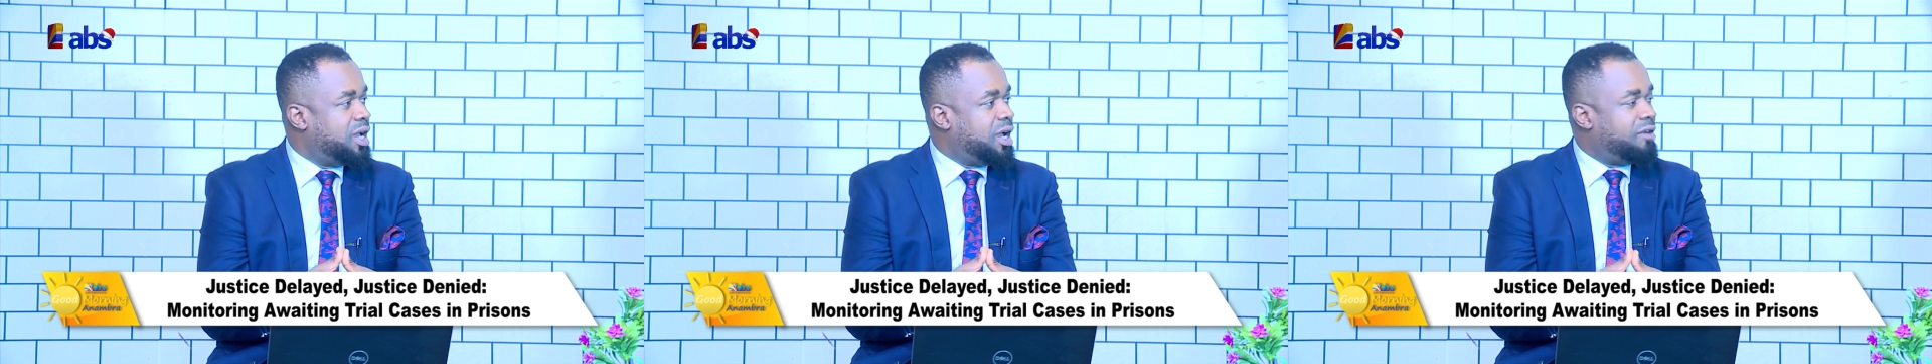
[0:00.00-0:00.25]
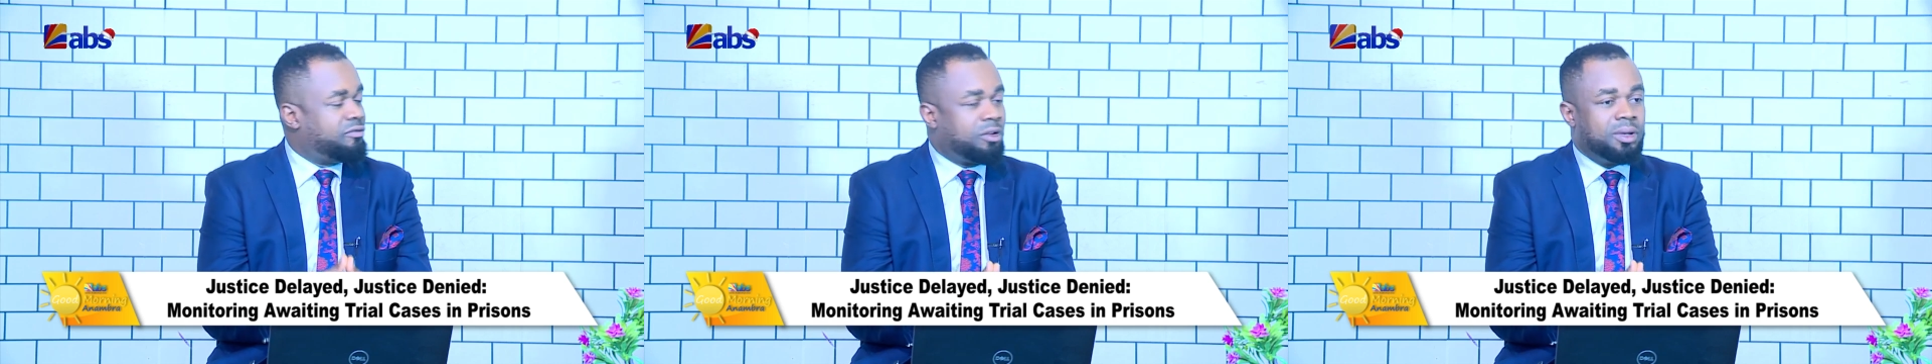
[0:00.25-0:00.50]

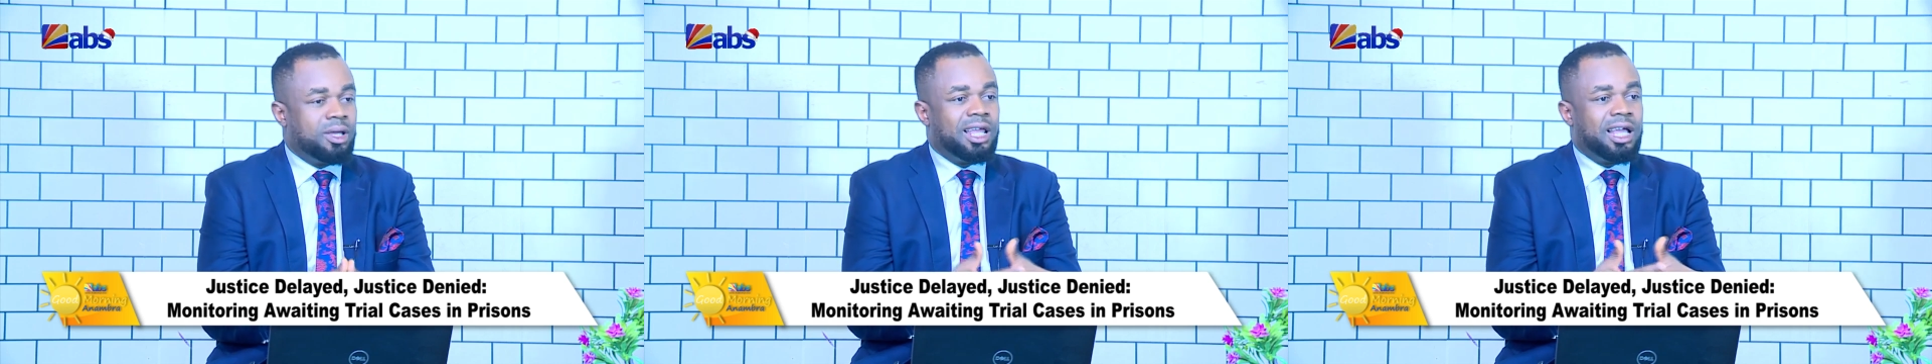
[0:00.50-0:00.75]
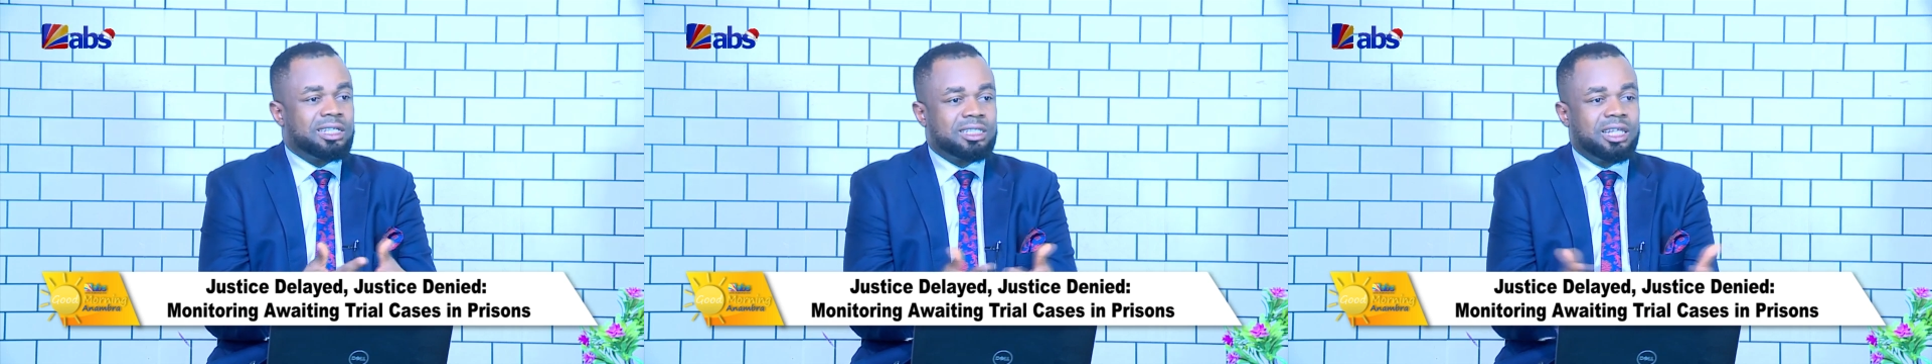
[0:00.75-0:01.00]
and from there
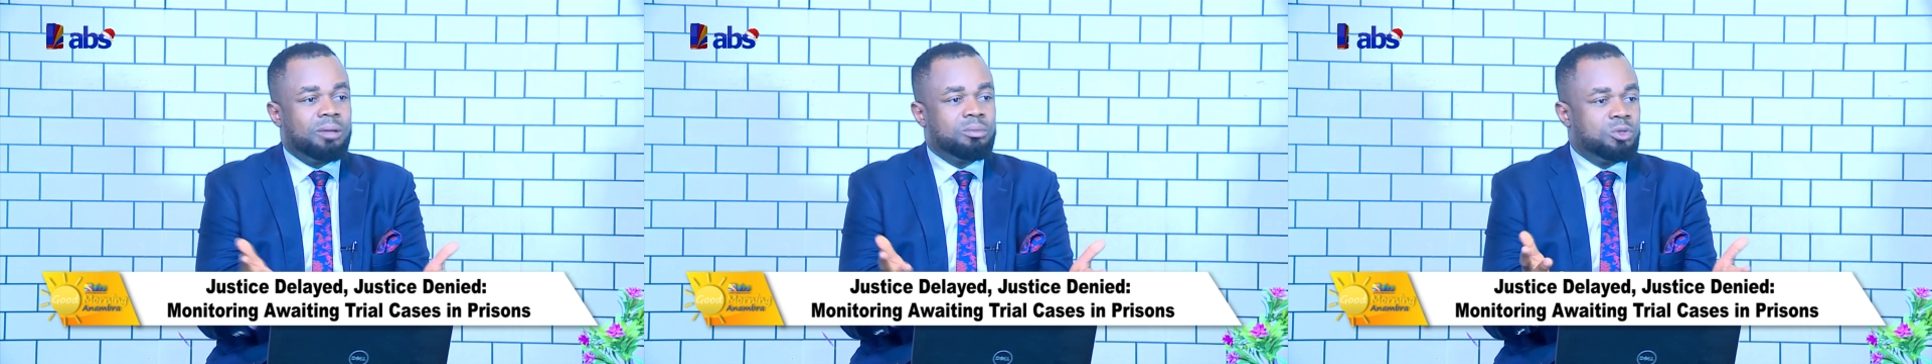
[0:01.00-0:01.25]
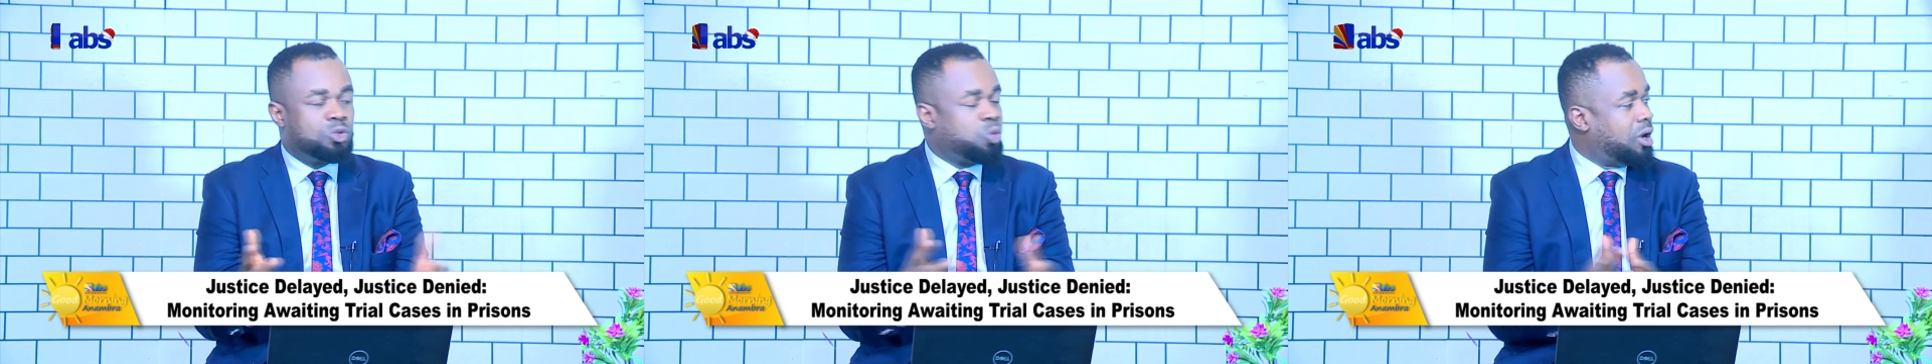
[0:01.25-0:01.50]
they're slammed
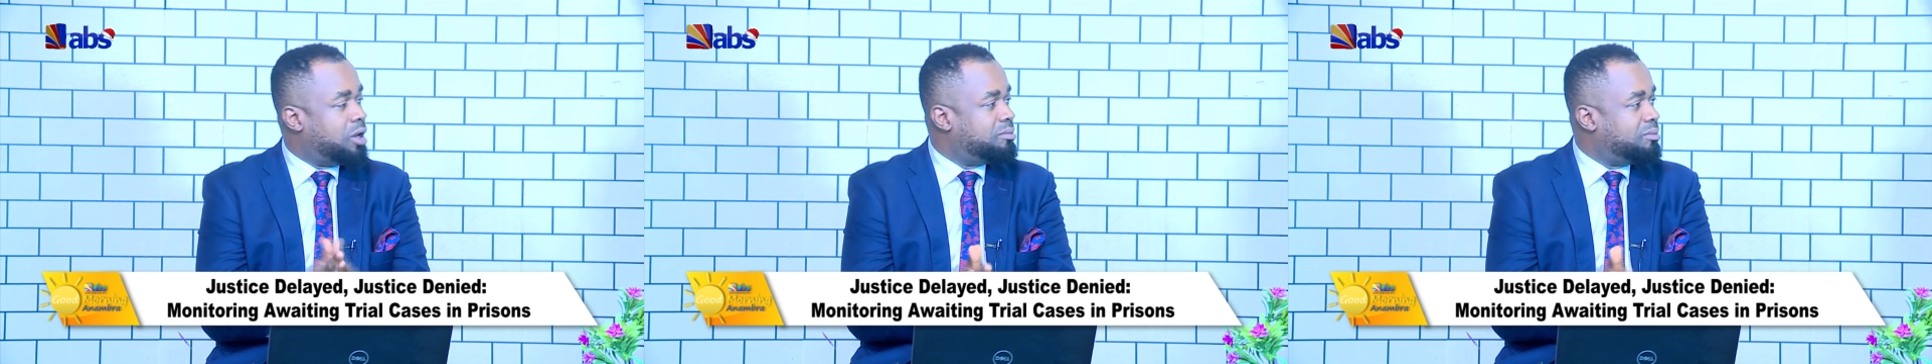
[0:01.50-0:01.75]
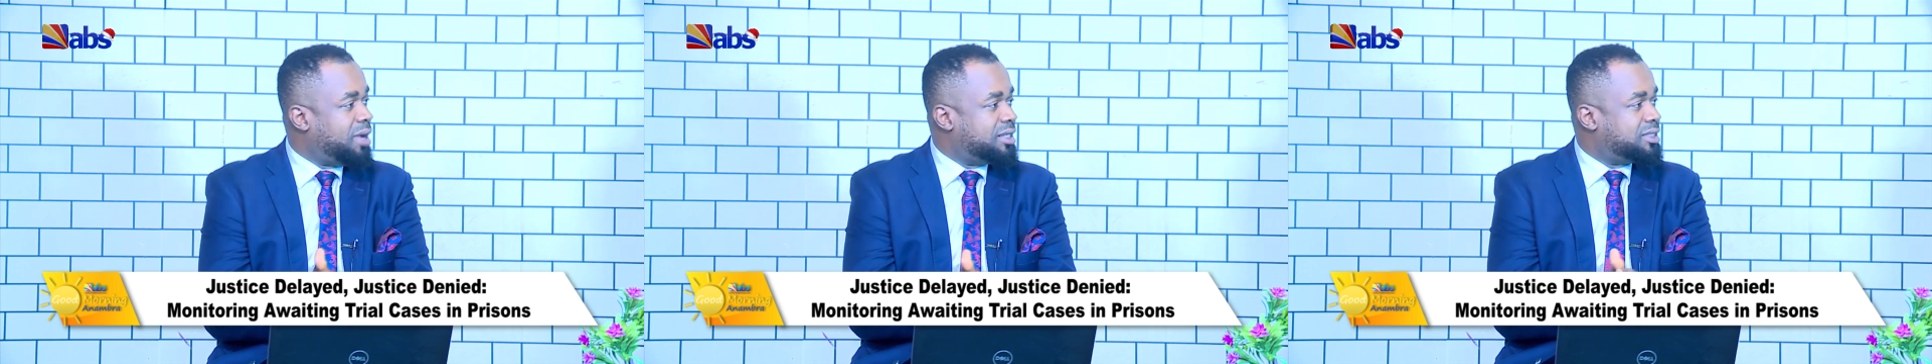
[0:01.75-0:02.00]
with
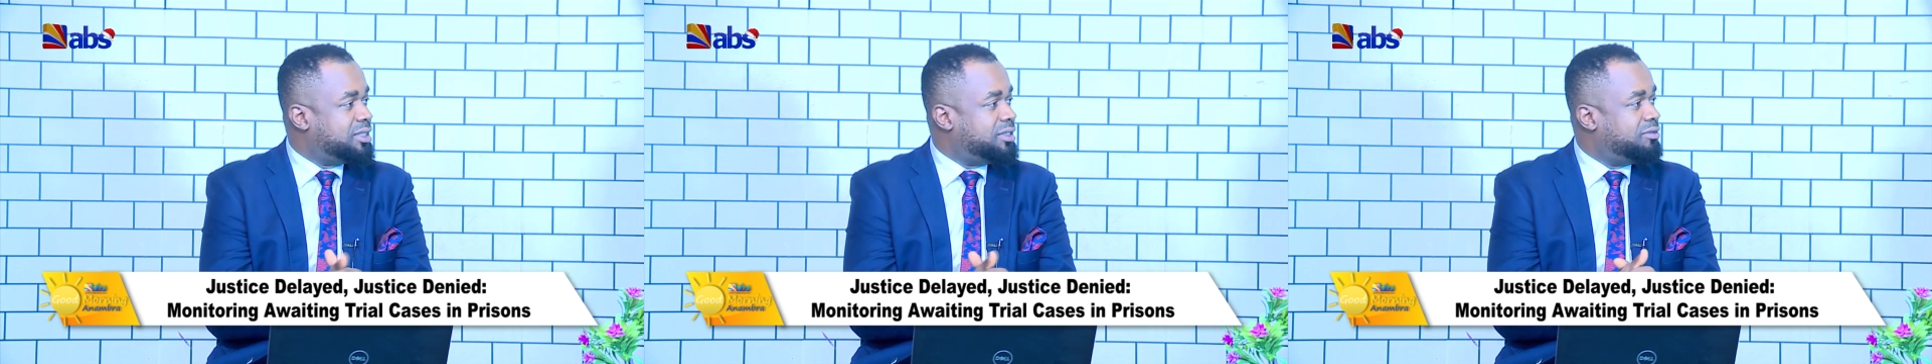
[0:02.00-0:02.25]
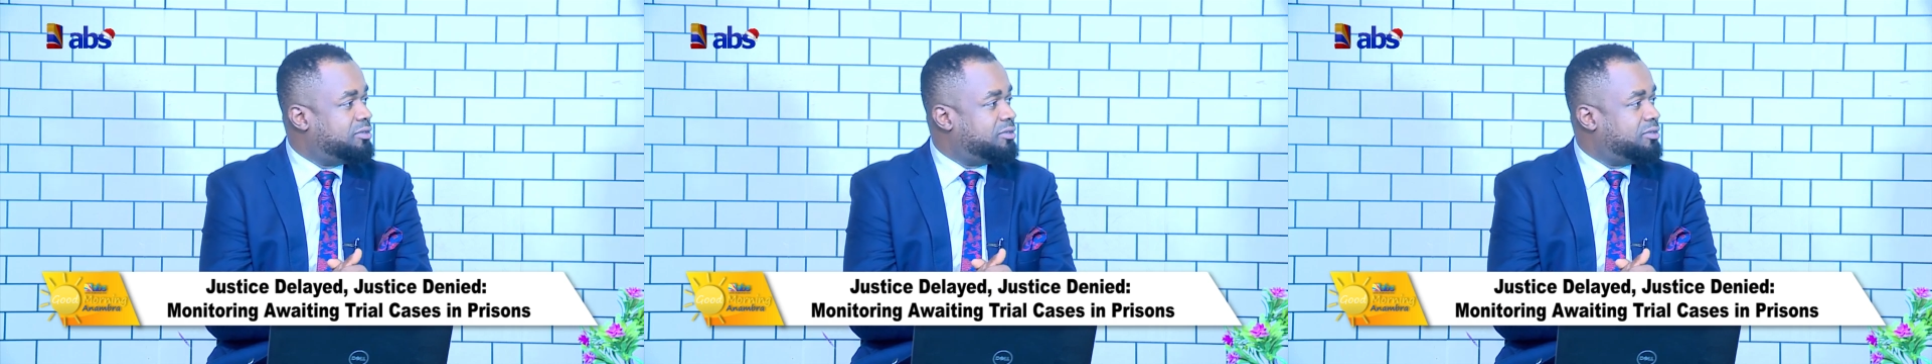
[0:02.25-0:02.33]
one massive